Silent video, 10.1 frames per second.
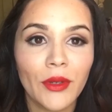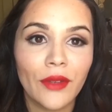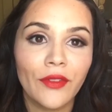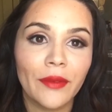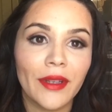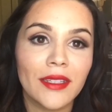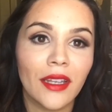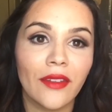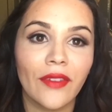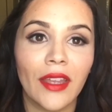doing for
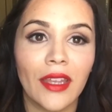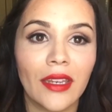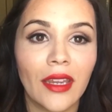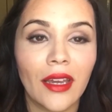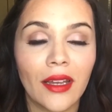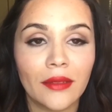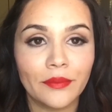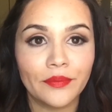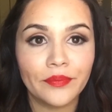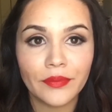myself, and I'm
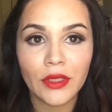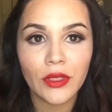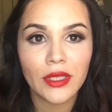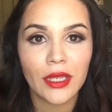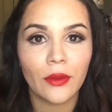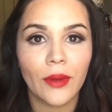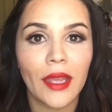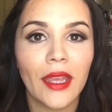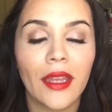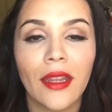losing weight,